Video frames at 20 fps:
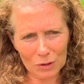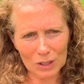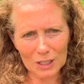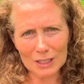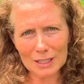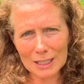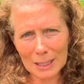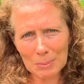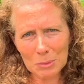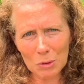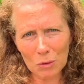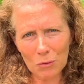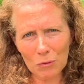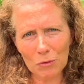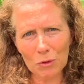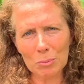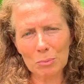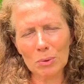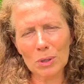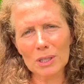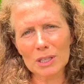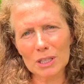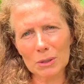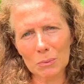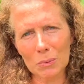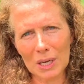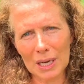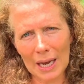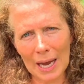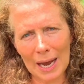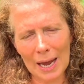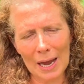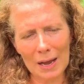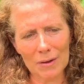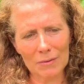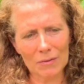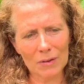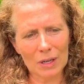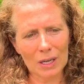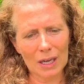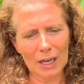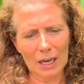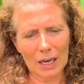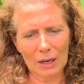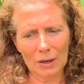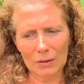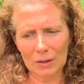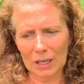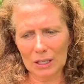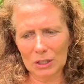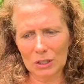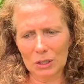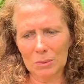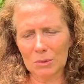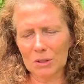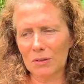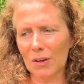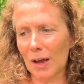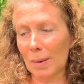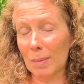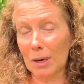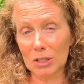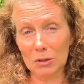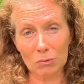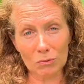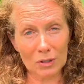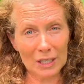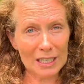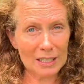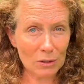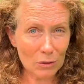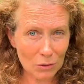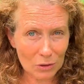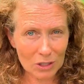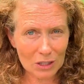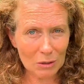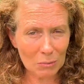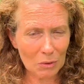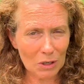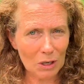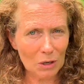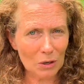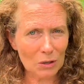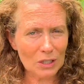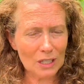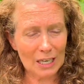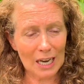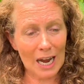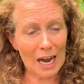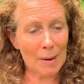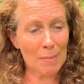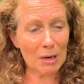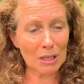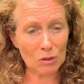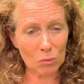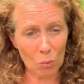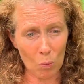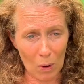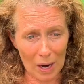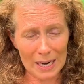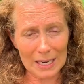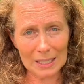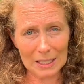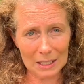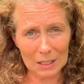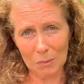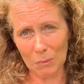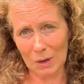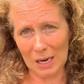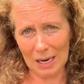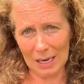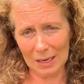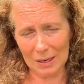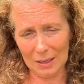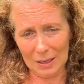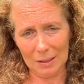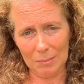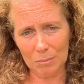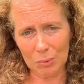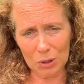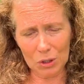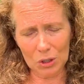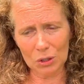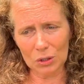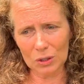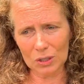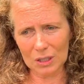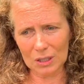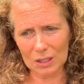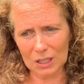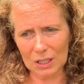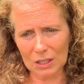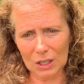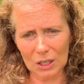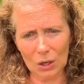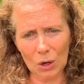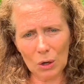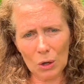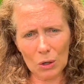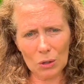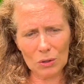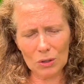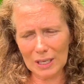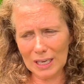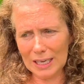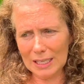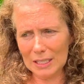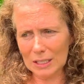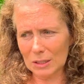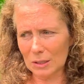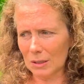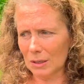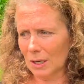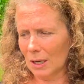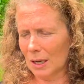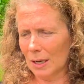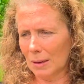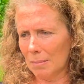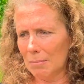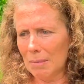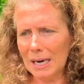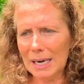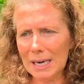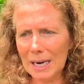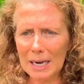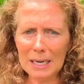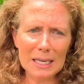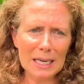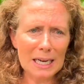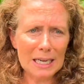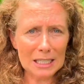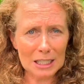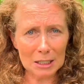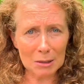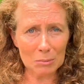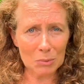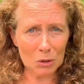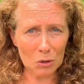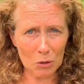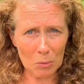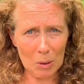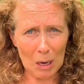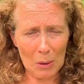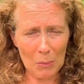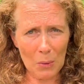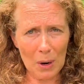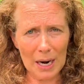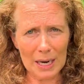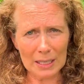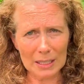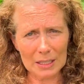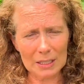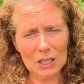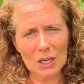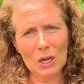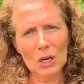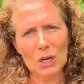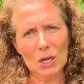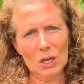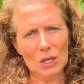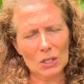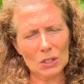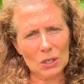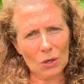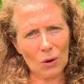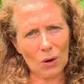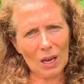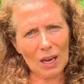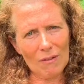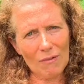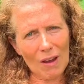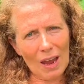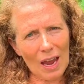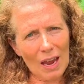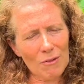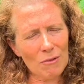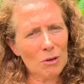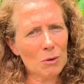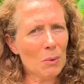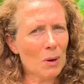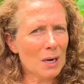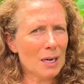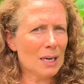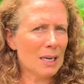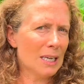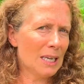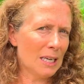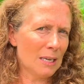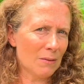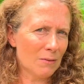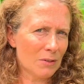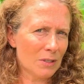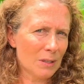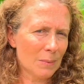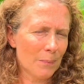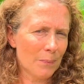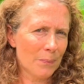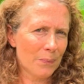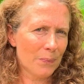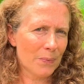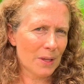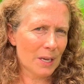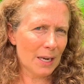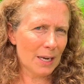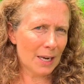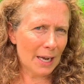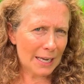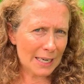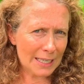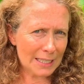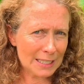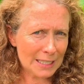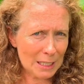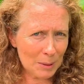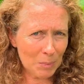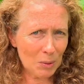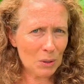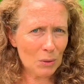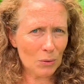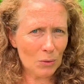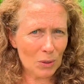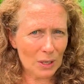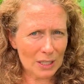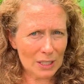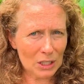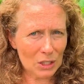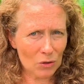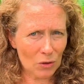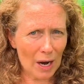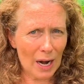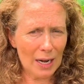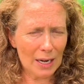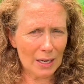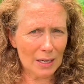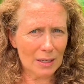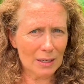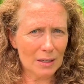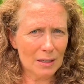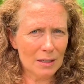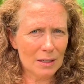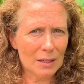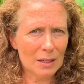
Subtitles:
conceptual footprint that we have in terms of how much resource that we use and how much waste that we produce, that the earth needs to meet our needs and absorb our waste. So if everyone lived like a typical Australian,